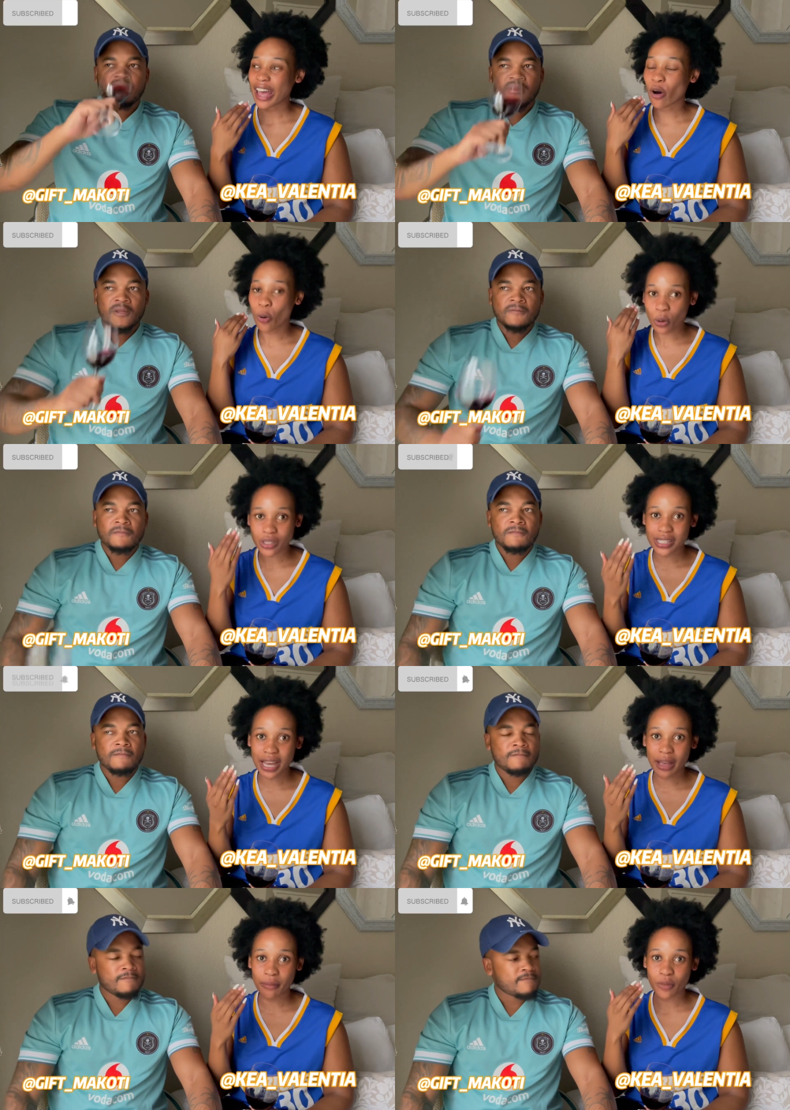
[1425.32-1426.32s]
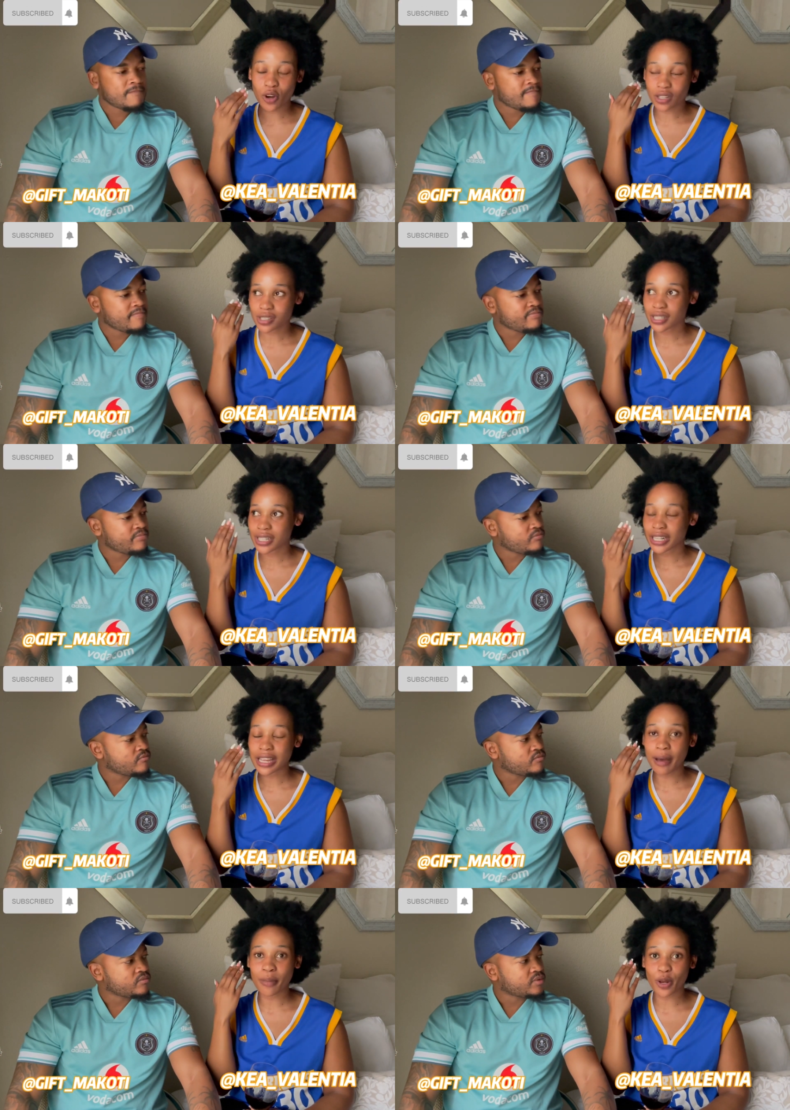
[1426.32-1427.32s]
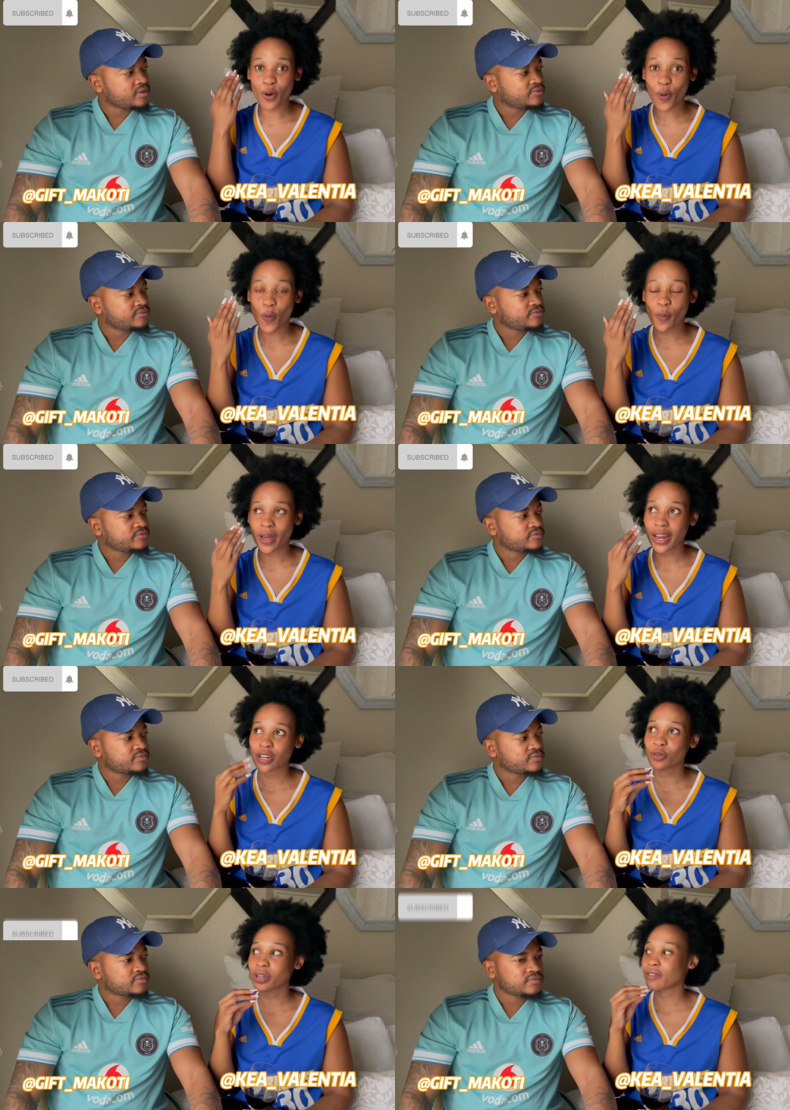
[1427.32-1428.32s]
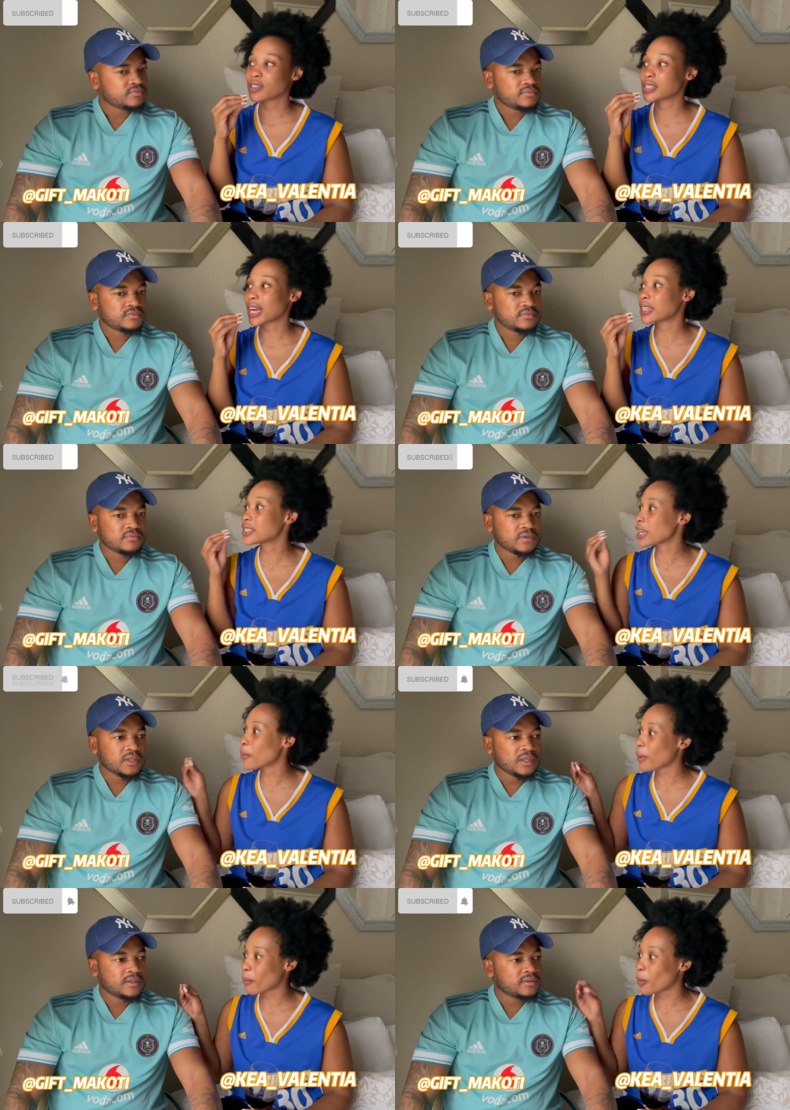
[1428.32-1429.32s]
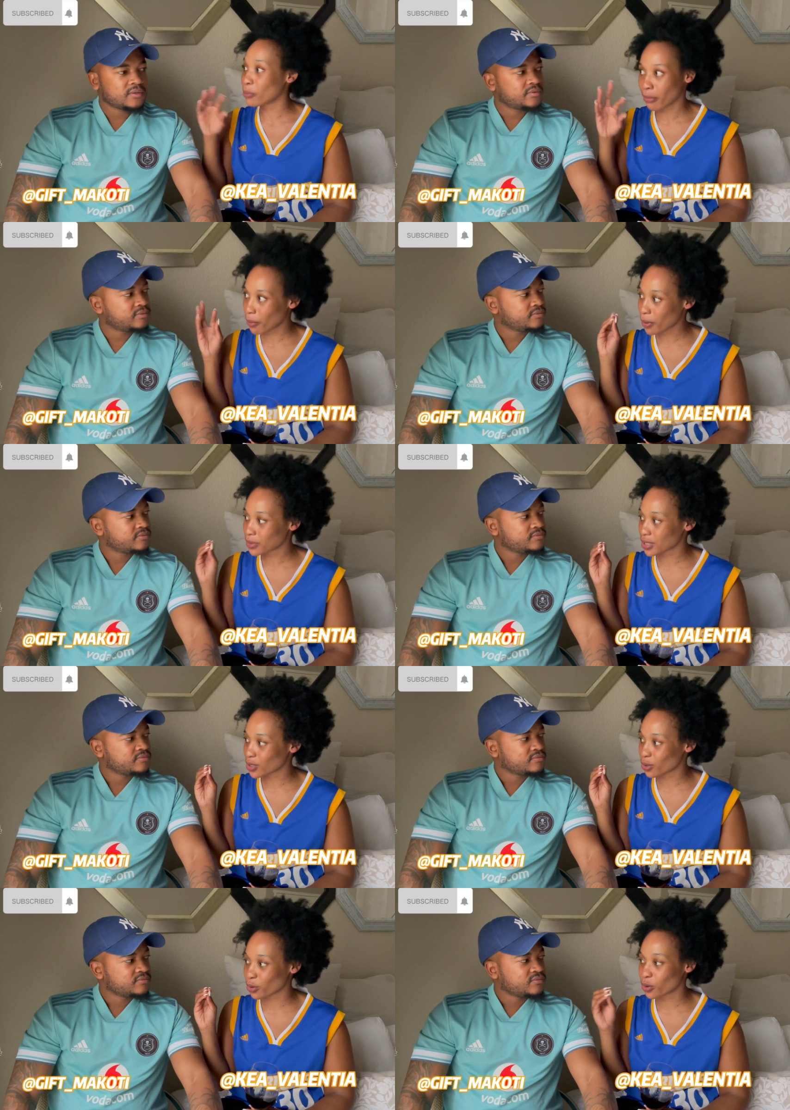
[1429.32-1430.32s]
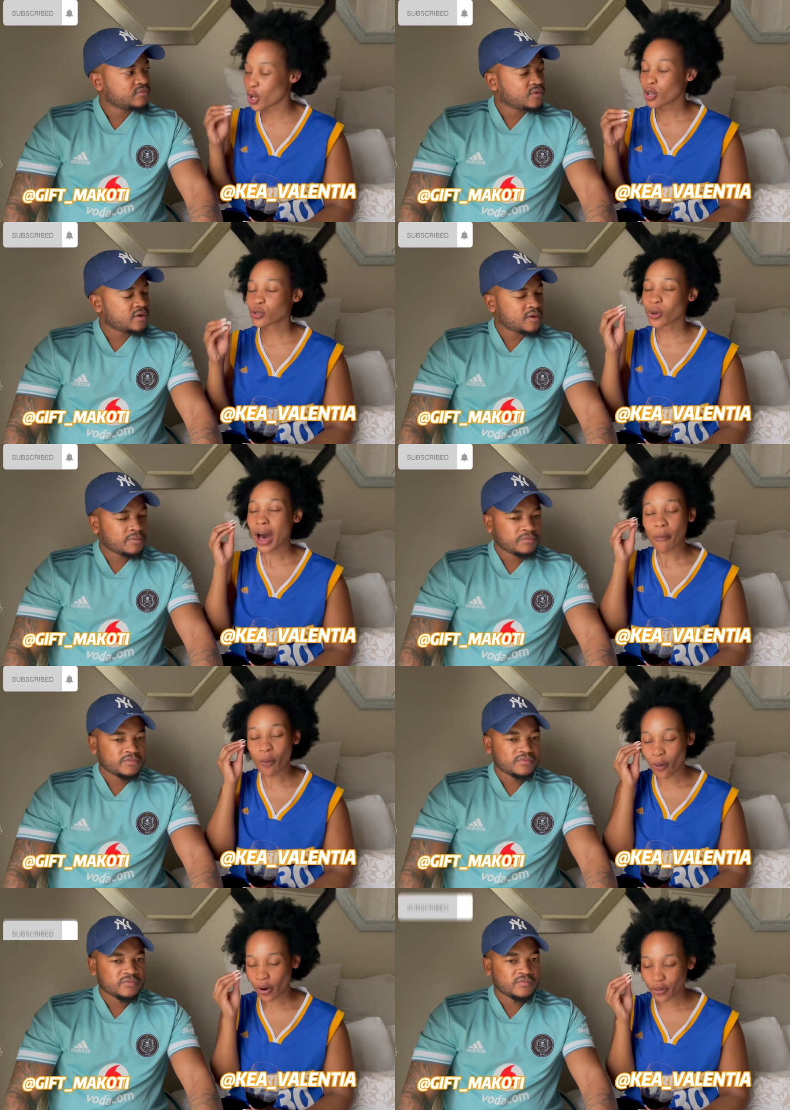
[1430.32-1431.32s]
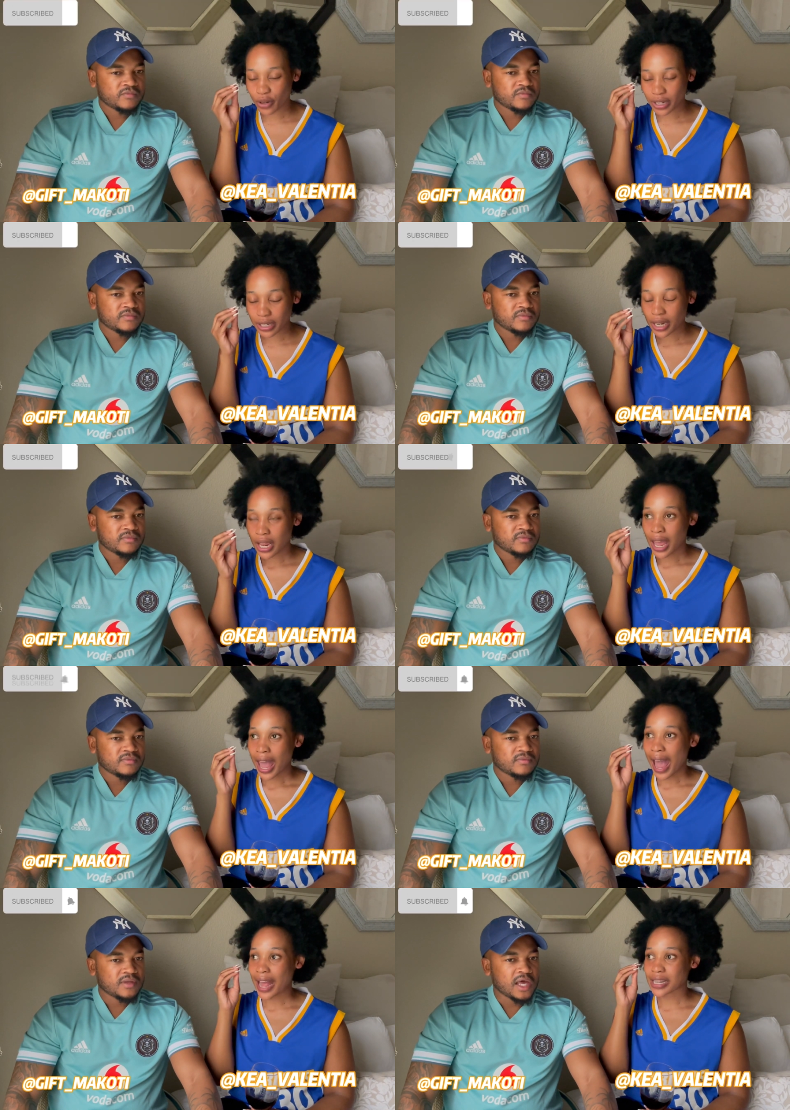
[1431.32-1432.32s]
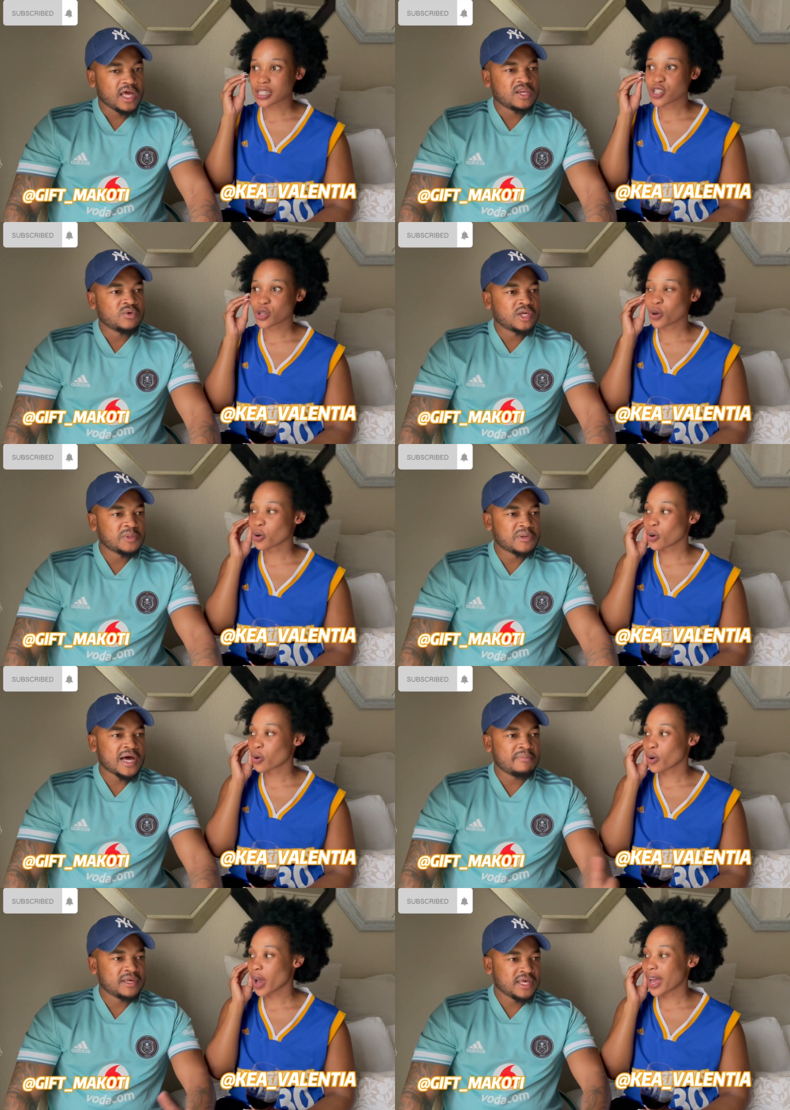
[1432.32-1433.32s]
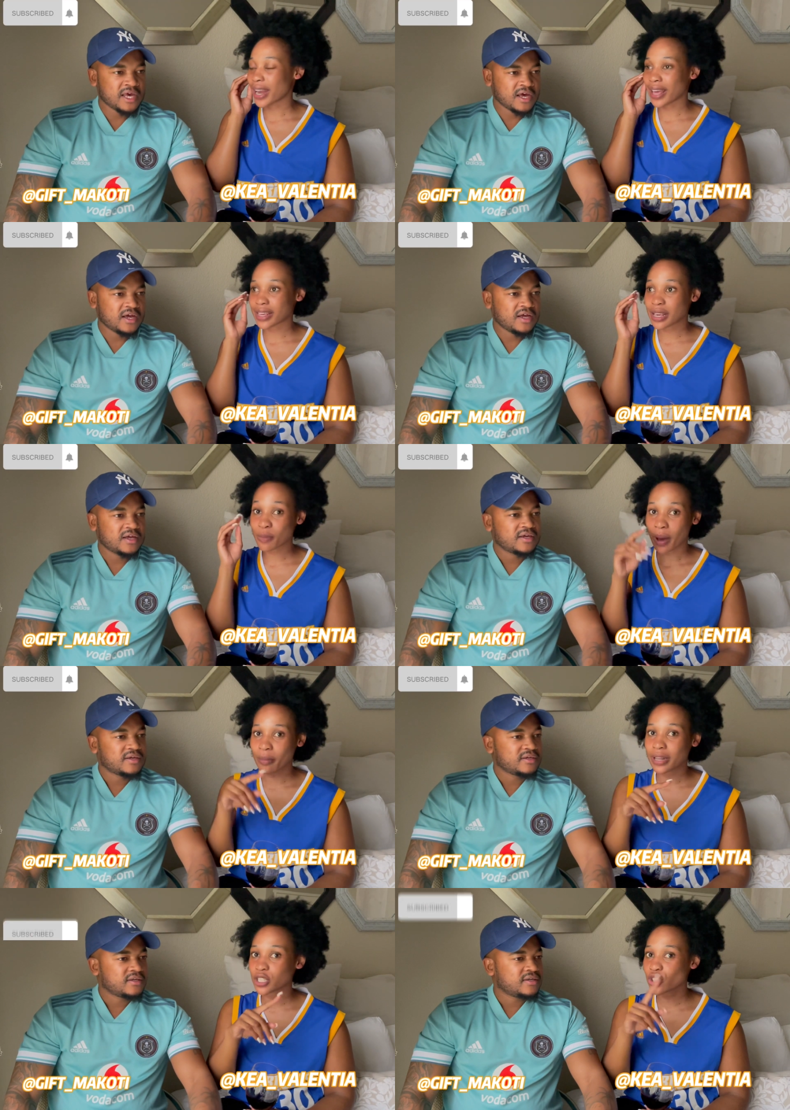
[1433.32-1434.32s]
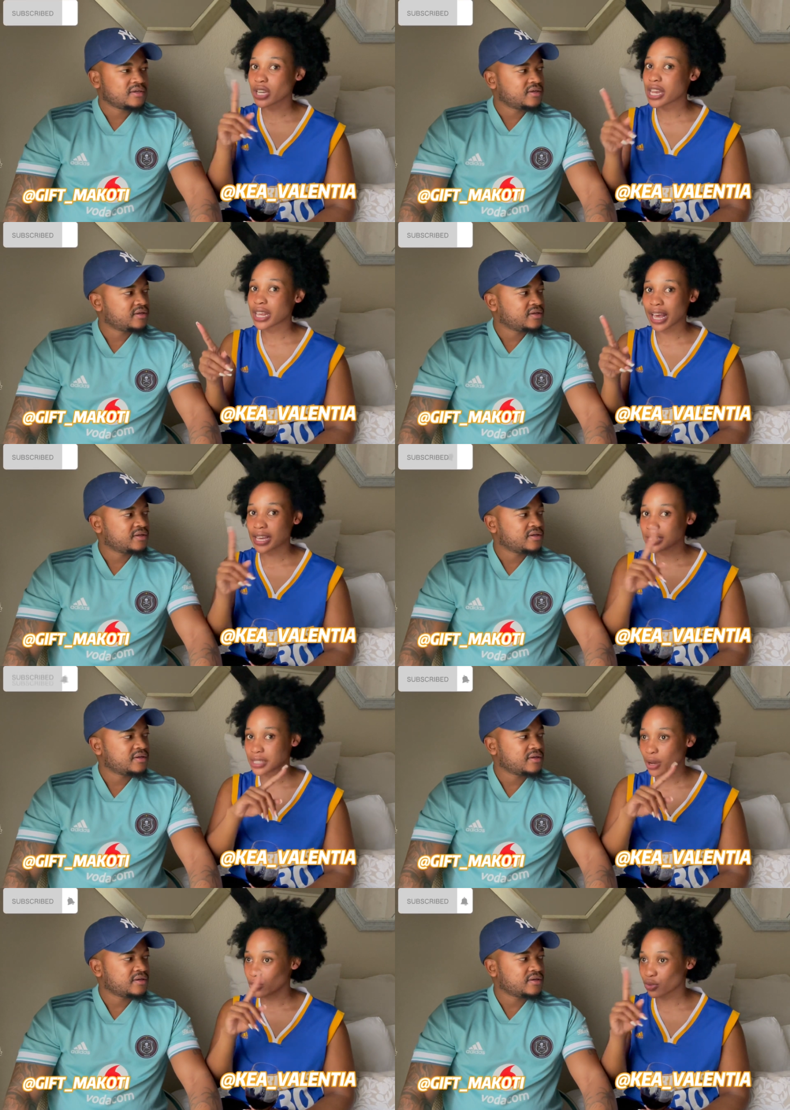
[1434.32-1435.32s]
Speaker 1: all the time constantly i'm at home and i don't even i didn't tell my mom my mom didn't know yeah. so i'm worried and, and you keep coming and i keep coming literally guys i would